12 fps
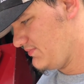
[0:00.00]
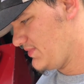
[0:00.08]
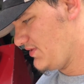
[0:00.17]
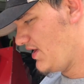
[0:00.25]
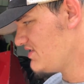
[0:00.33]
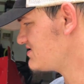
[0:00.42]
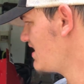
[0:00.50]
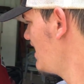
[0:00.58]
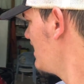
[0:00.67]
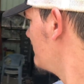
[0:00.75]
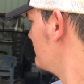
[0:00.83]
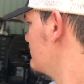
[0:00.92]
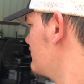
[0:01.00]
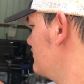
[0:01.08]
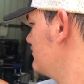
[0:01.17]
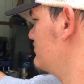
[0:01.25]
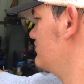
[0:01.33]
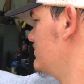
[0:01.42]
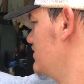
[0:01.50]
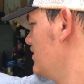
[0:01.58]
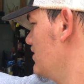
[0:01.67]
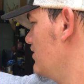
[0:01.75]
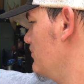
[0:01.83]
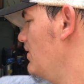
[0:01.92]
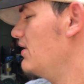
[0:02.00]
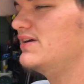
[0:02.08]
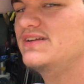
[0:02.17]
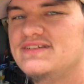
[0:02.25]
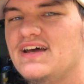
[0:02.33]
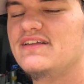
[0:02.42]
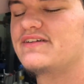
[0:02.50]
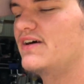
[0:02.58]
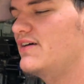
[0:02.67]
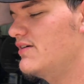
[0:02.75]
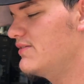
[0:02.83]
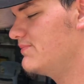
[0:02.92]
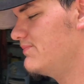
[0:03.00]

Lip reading: there's that. Rear end's out of the car.